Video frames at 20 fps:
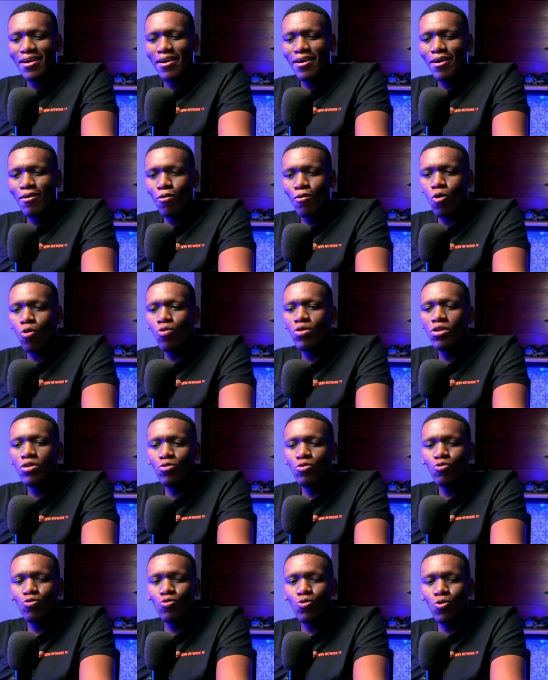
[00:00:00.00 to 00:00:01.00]
Going
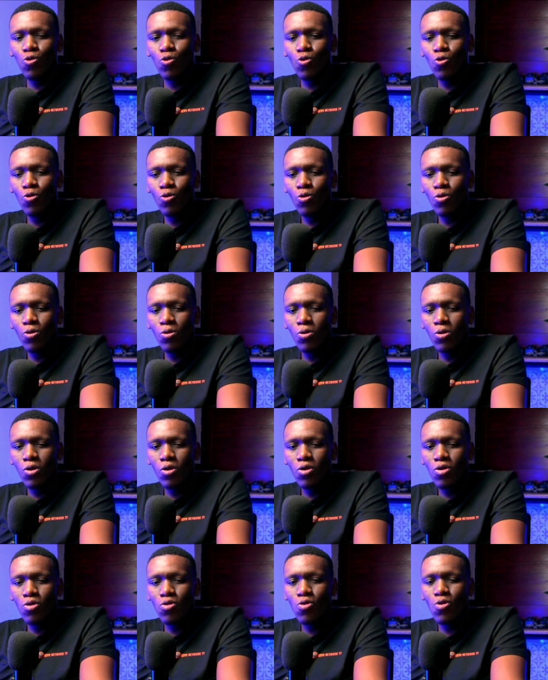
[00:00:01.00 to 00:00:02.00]
to school,
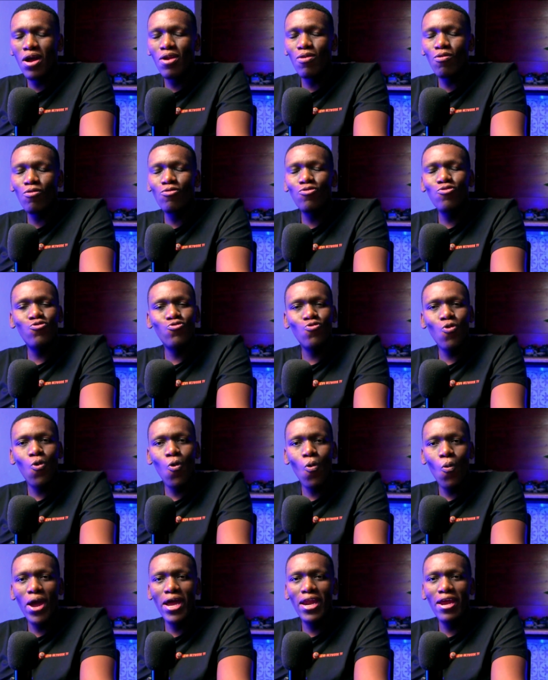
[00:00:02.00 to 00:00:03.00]
you are not sure
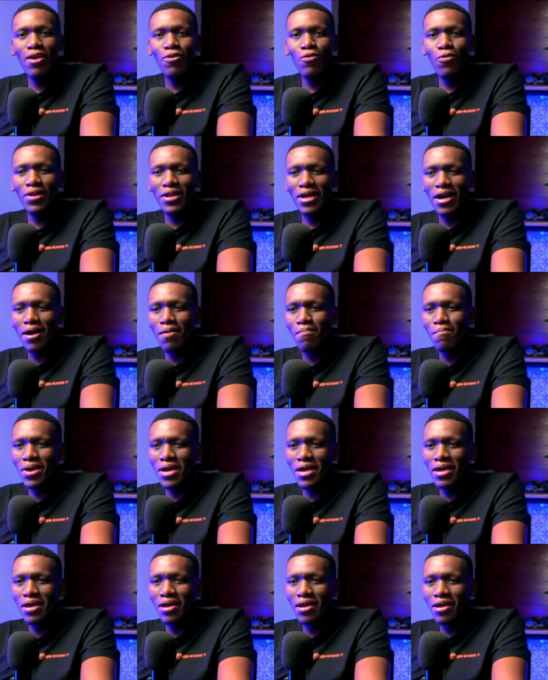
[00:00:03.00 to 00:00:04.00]
whether you will come
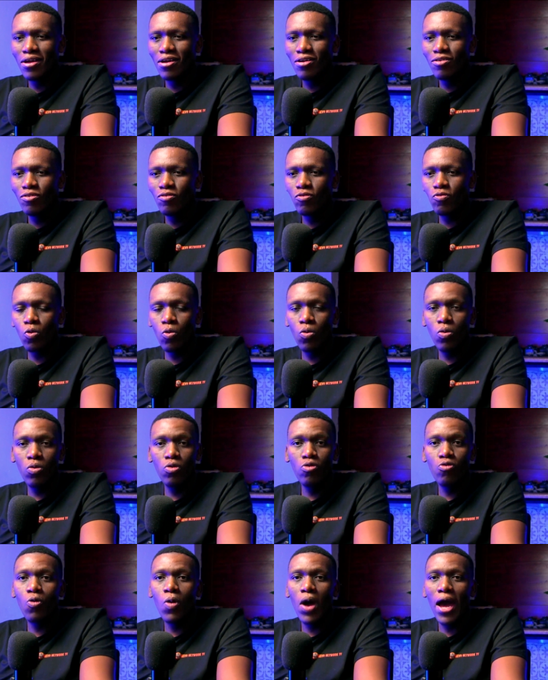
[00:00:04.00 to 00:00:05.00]
back. So,
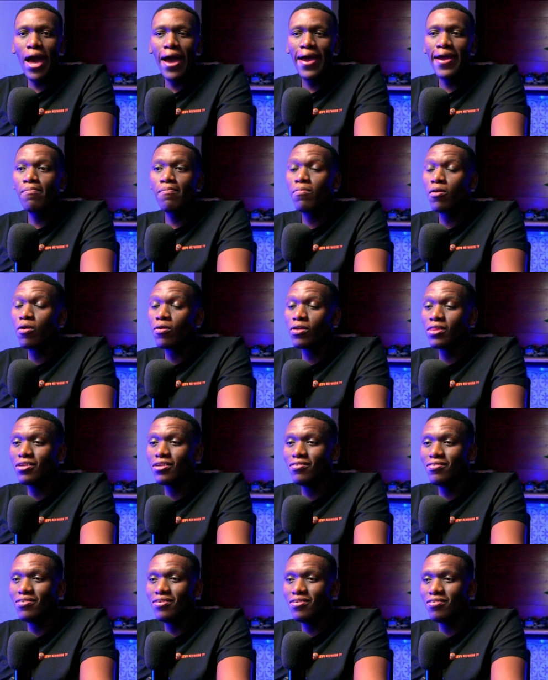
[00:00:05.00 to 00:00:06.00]
I applaud the
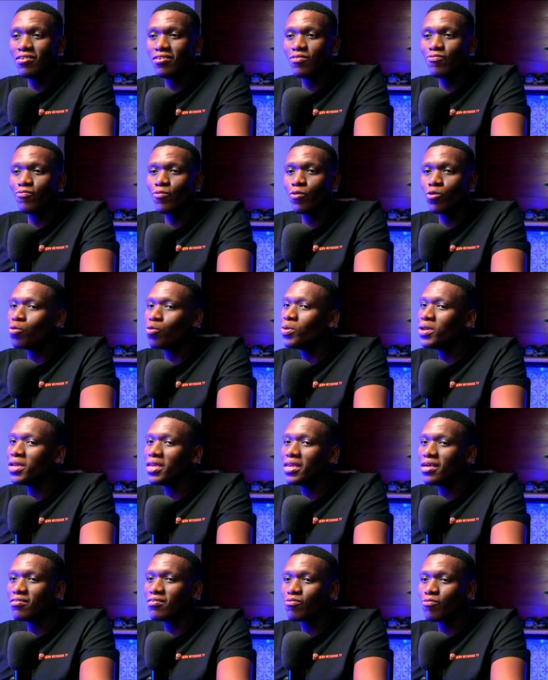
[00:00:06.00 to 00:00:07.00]
teachers for doing
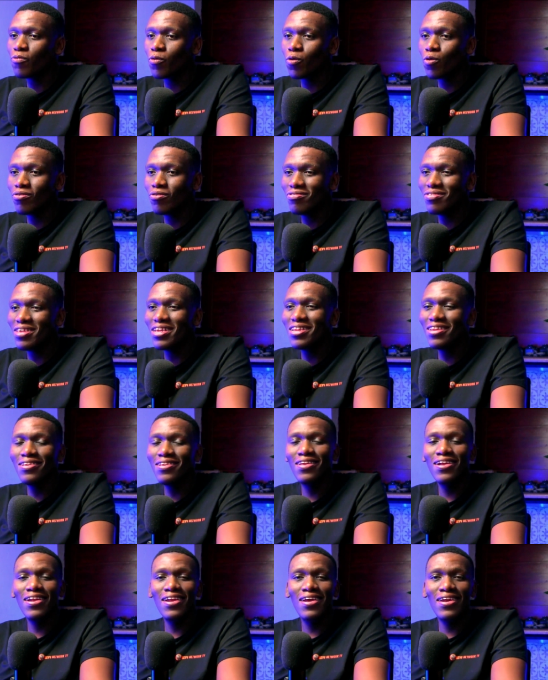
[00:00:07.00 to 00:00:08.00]
this, for sending
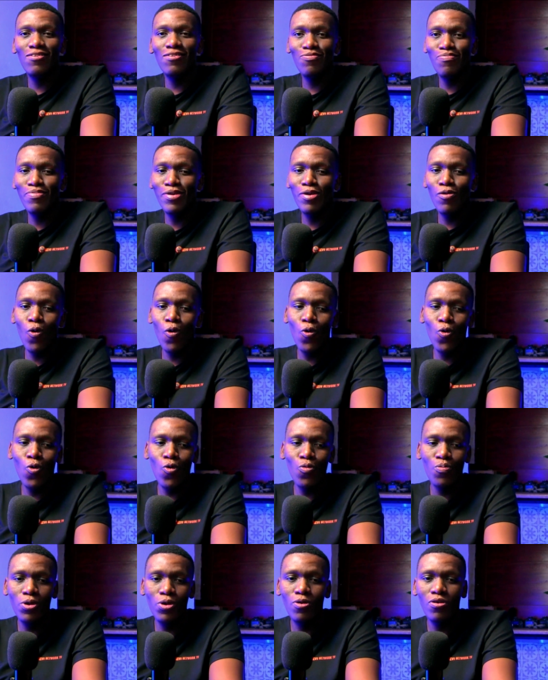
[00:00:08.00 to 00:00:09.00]
the learners back home,
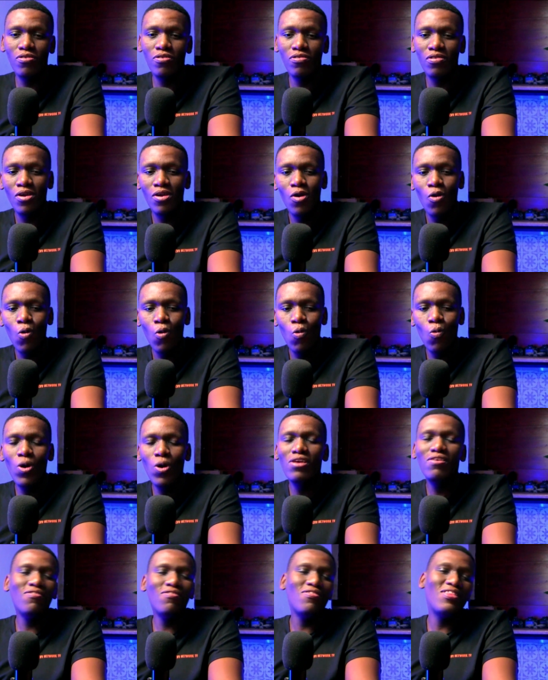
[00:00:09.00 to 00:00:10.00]
because
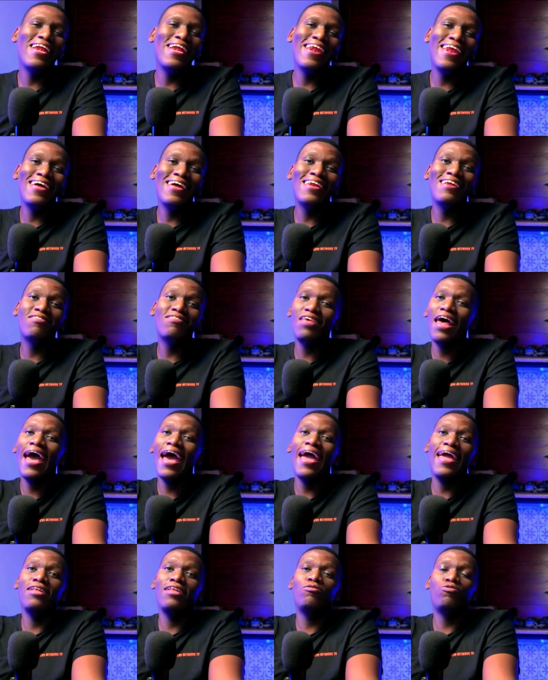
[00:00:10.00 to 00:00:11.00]
once the learners are
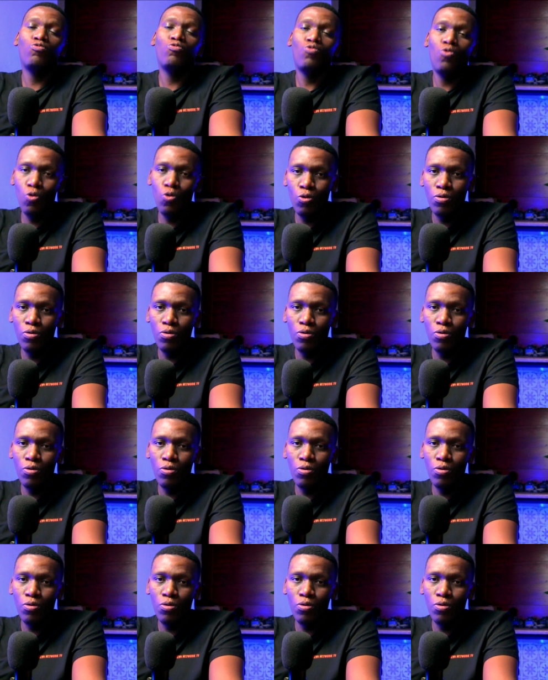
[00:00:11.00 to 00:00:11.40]
at school,